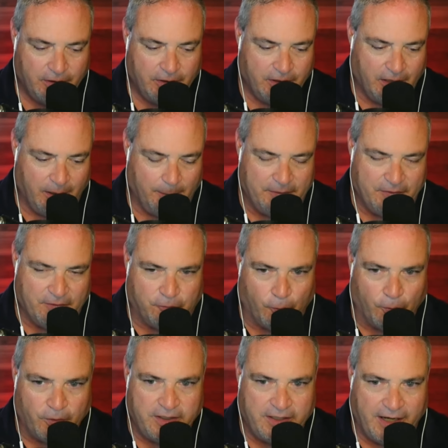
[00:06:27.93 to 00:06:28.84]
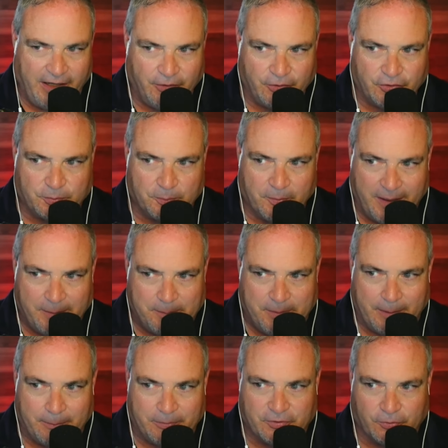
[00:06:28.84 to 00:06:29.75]
I mean, the 49ers might be
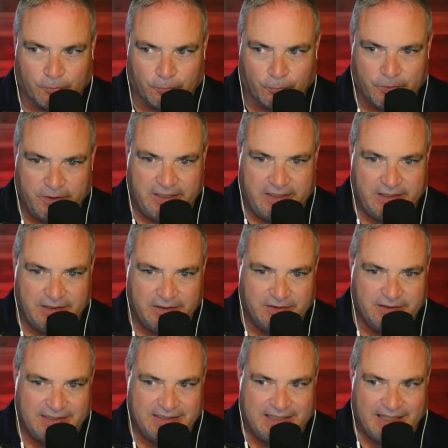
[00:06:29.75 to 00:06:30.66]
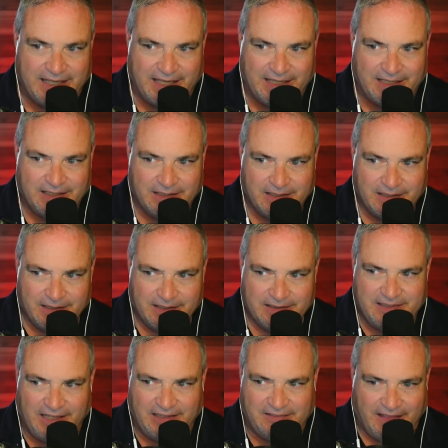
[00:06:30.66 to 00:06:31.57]
able to really get
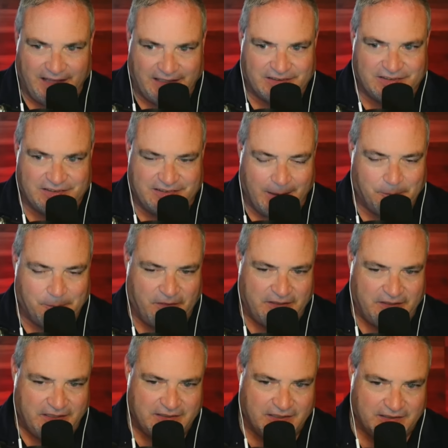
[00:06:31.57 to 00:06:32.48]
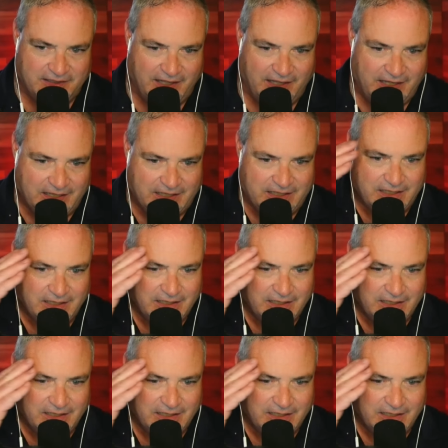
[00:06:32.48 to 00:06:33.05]
take that step they need to take